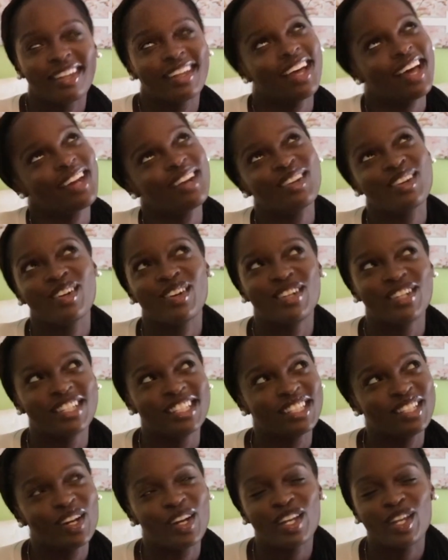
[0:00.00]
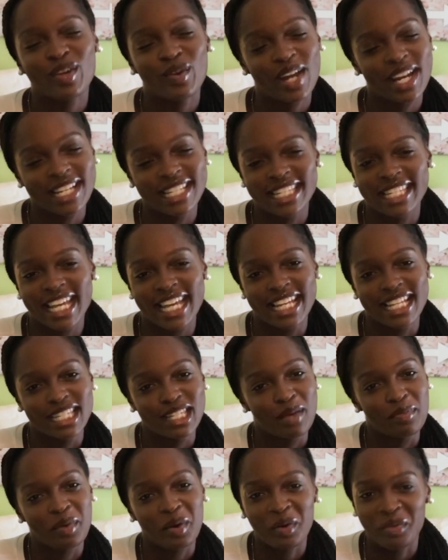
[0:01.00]
I don't know, there's no other way to say it
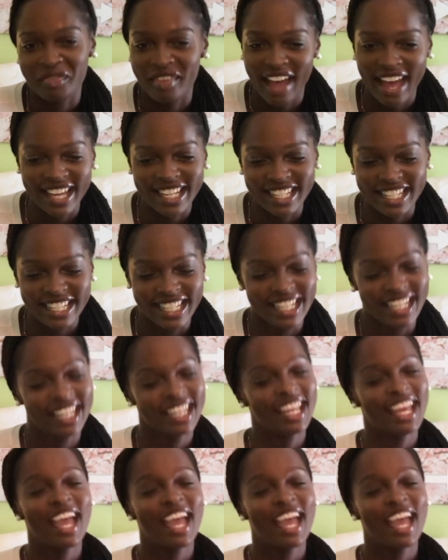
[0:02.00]
except old fashioned.